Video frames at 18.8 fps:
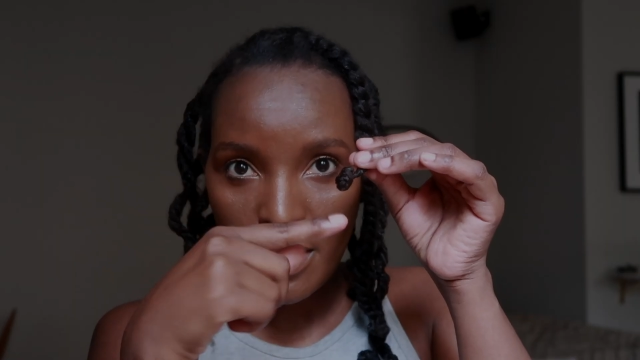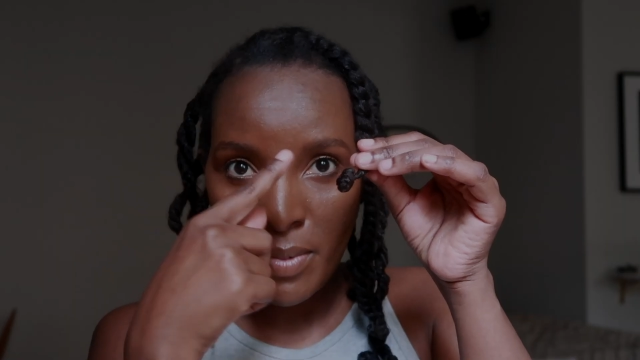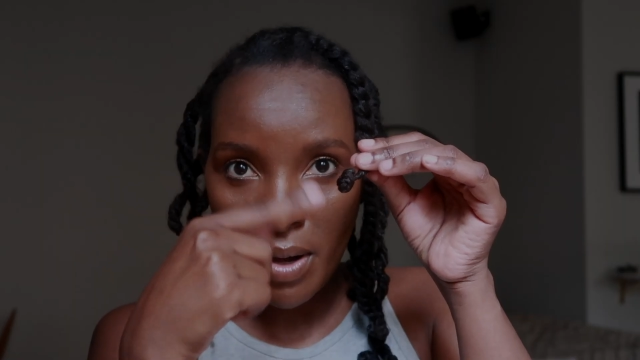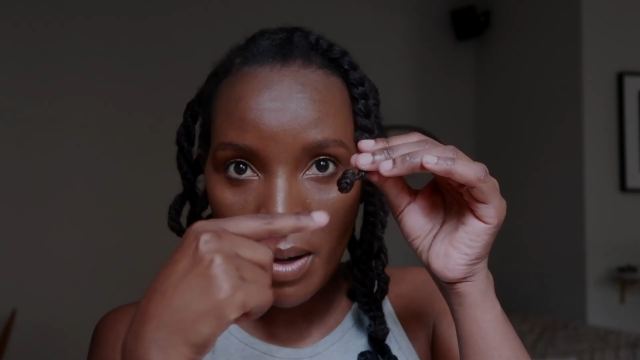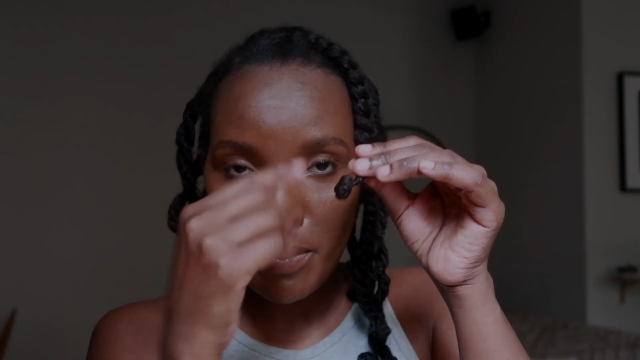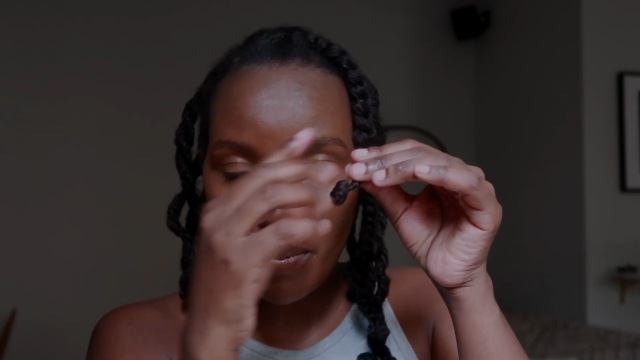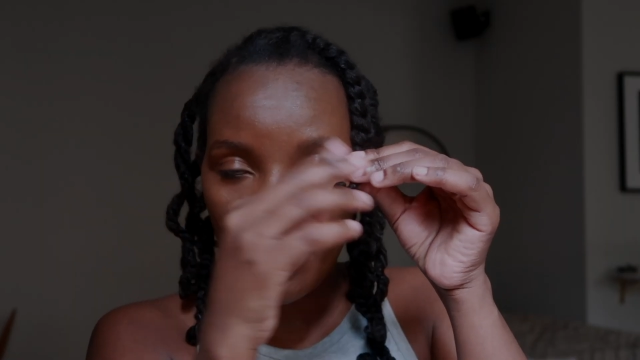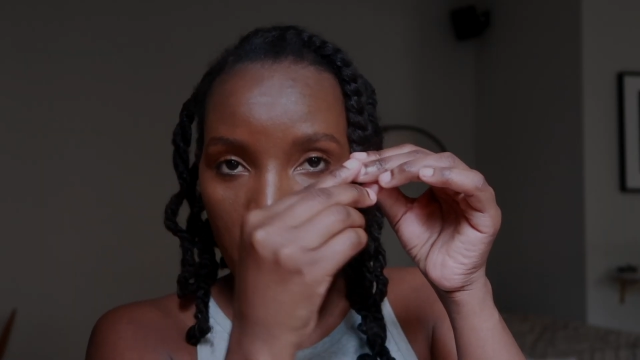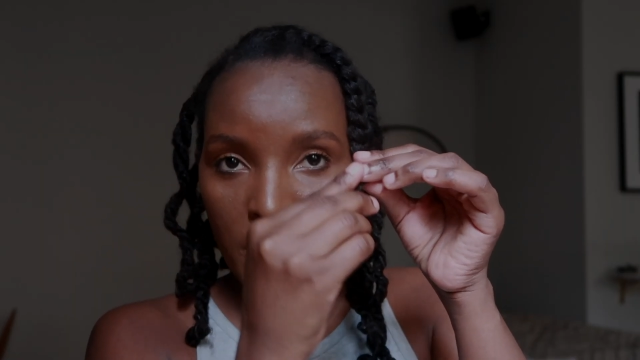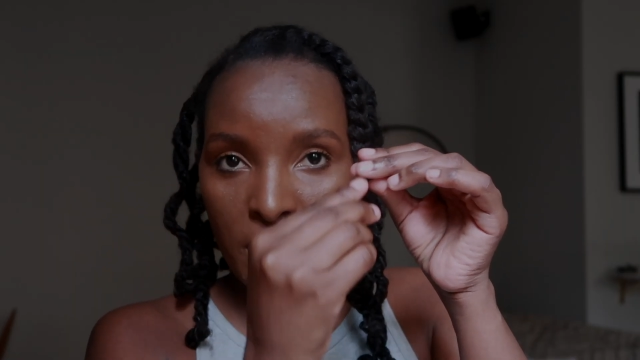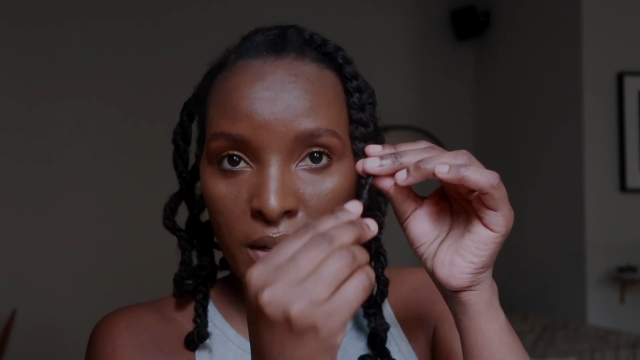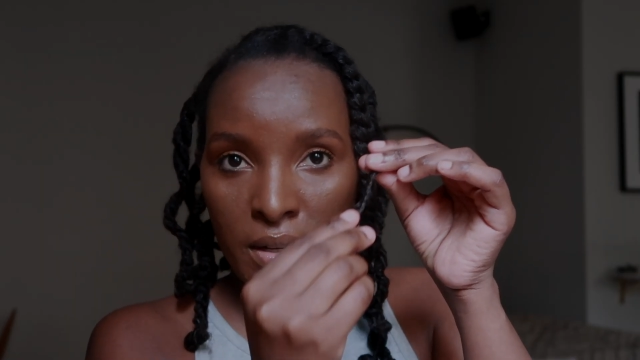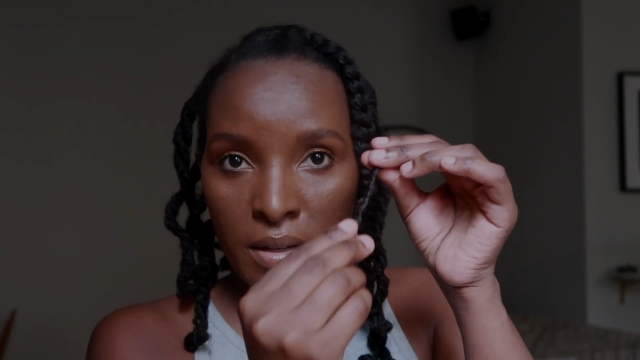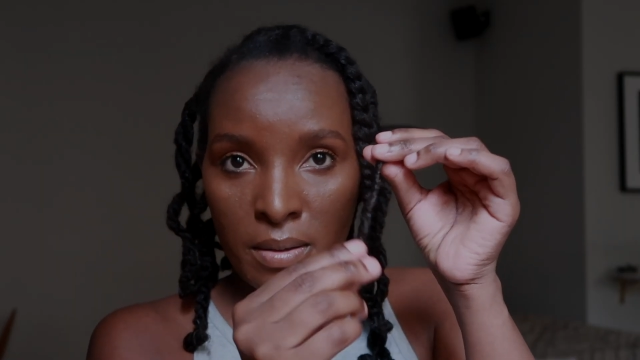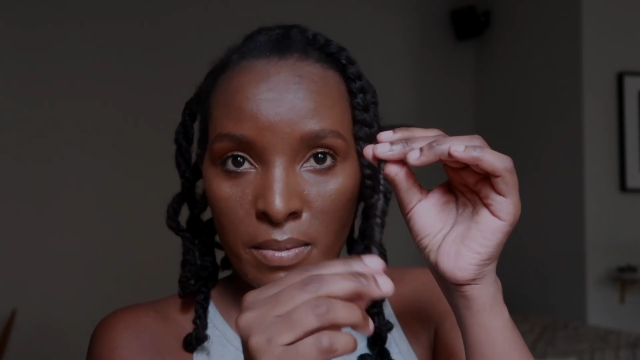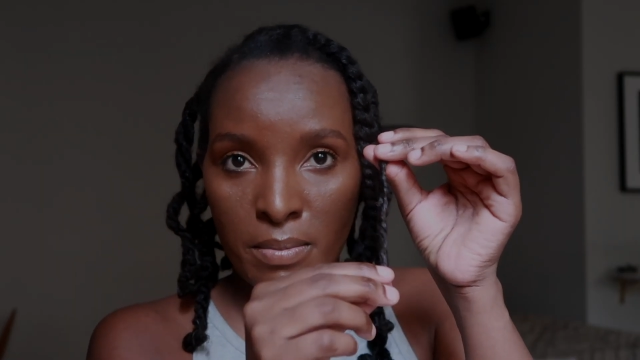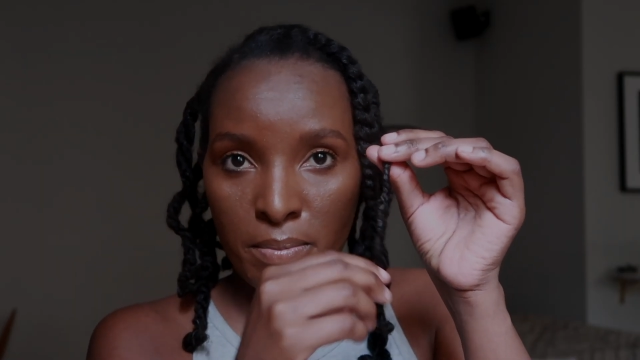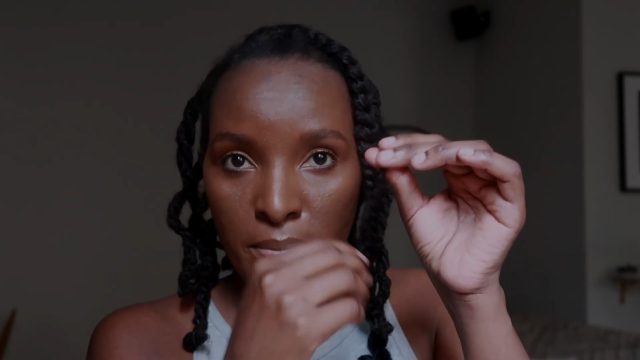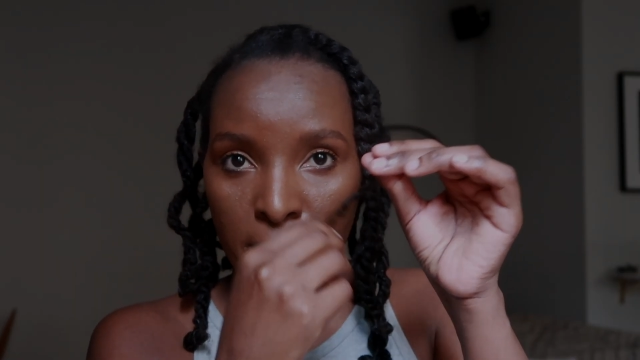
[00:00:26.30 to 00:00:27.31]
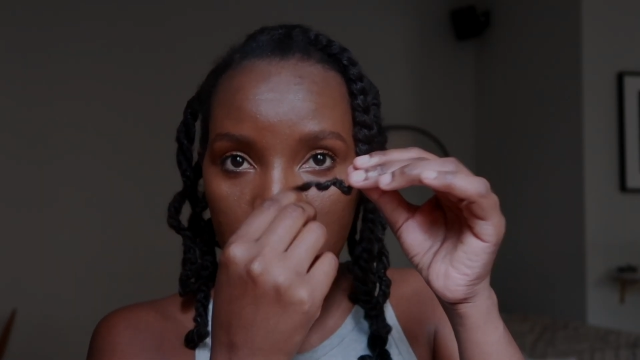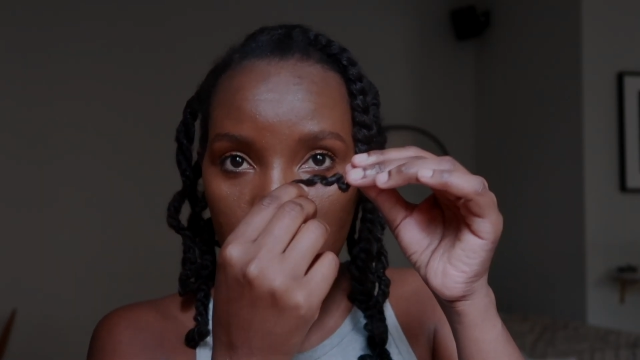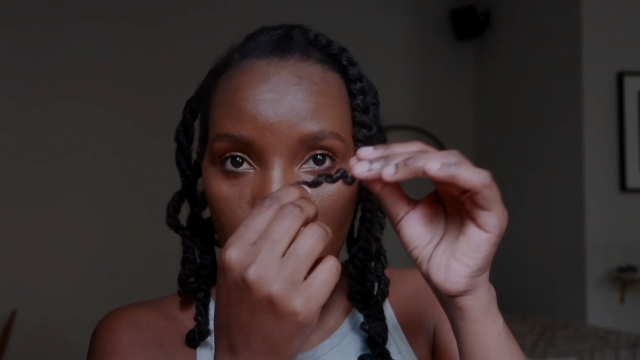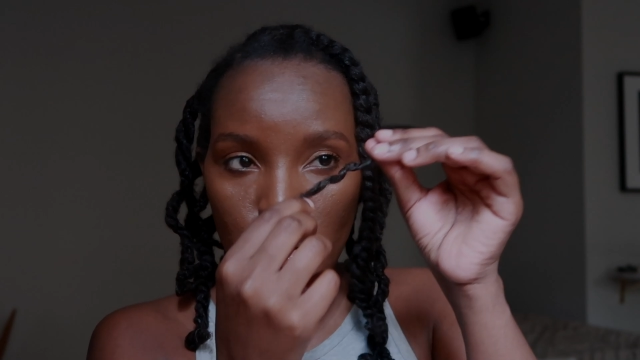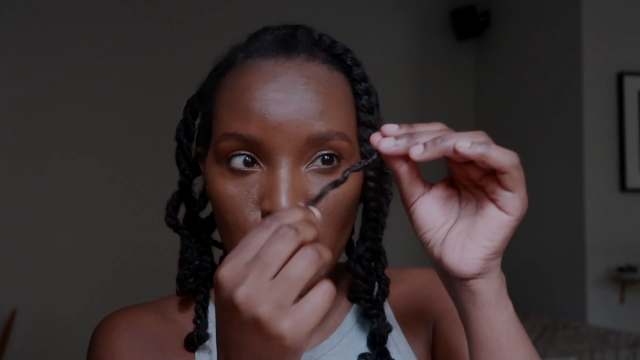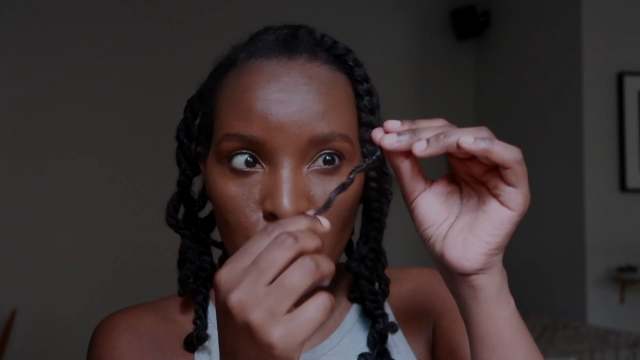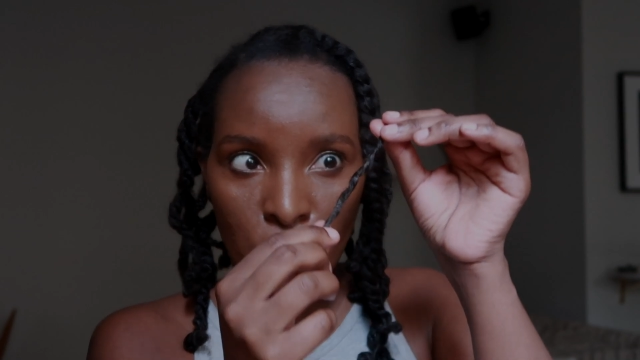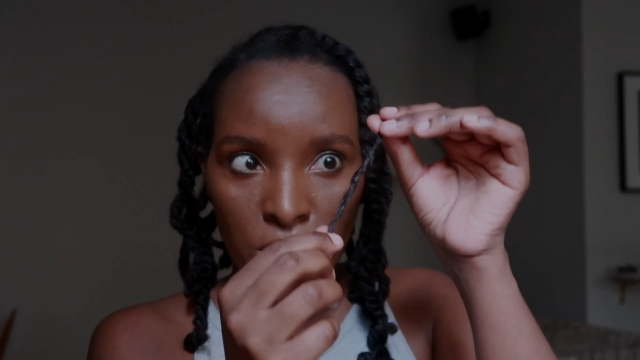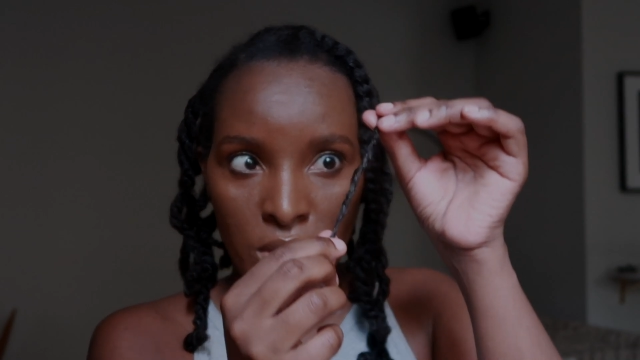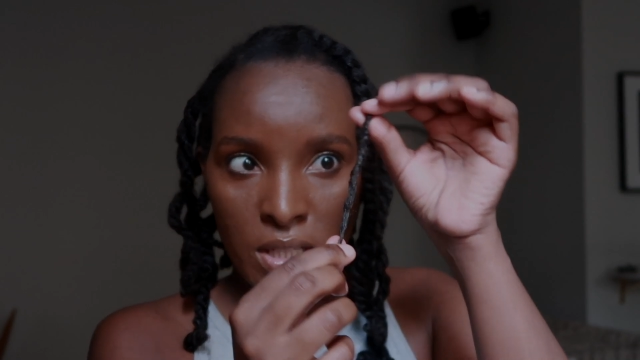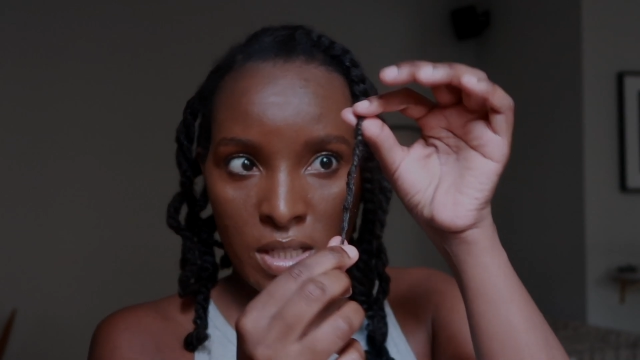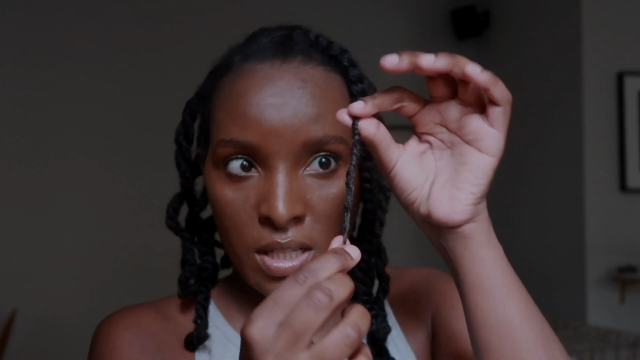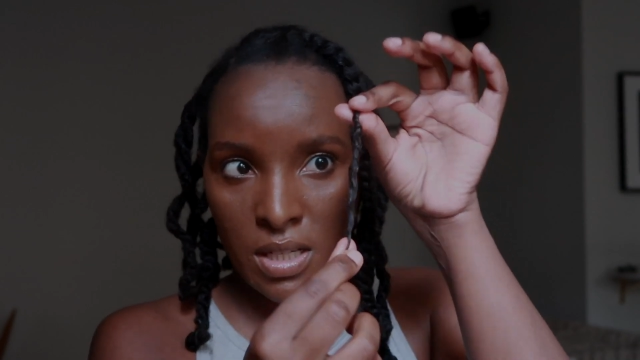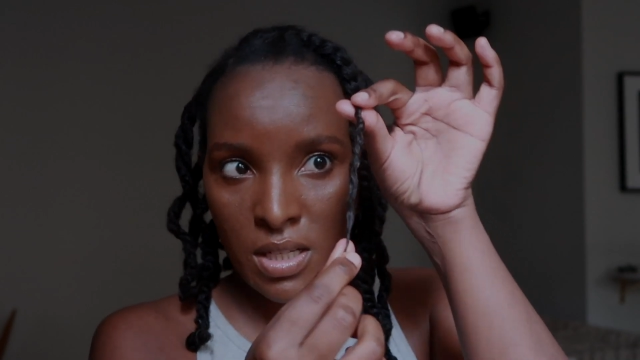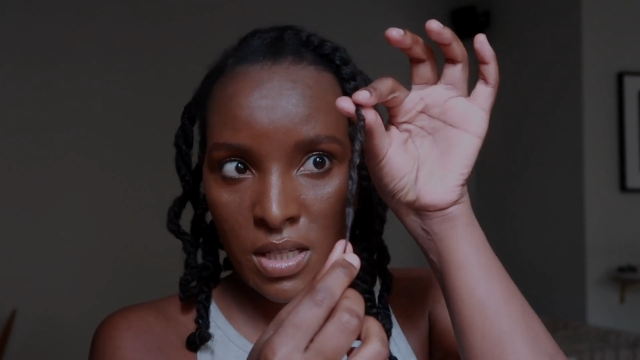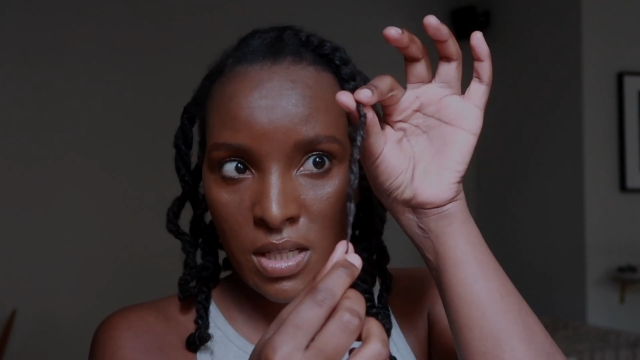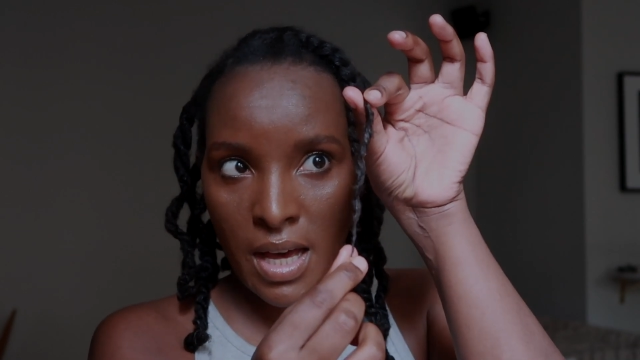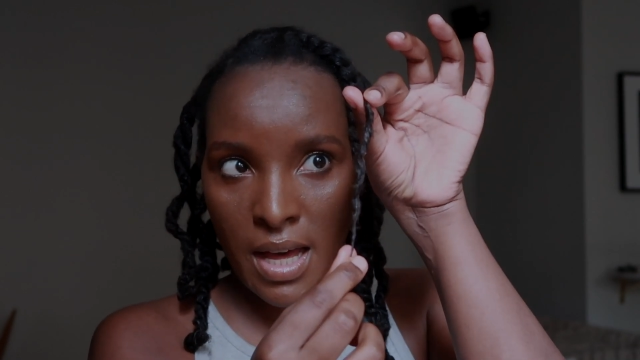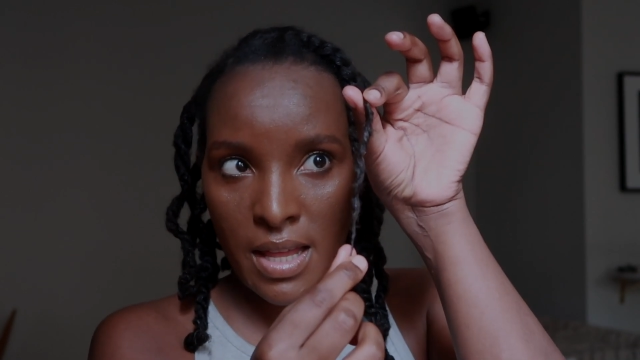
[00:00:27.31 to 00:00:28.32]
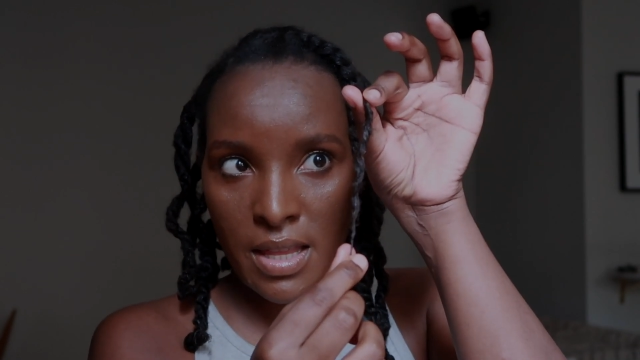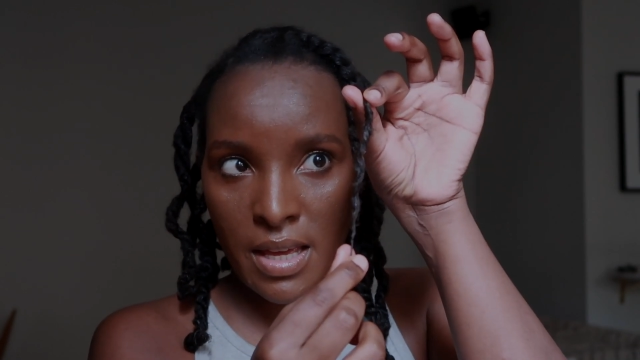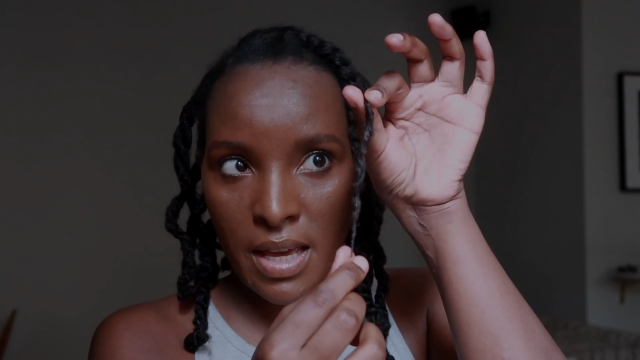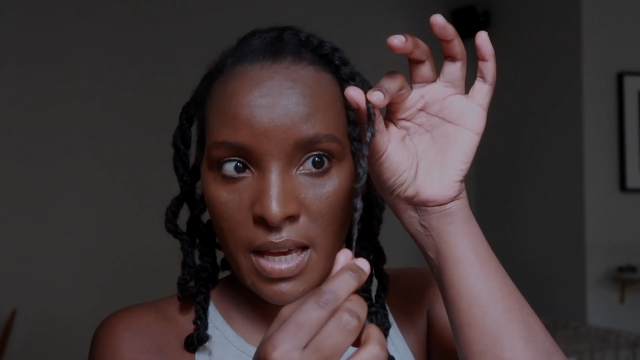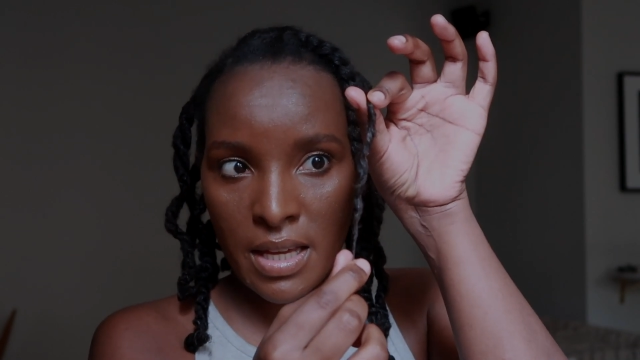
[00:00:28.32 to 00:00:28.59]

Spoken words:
them up in a bantu knot at the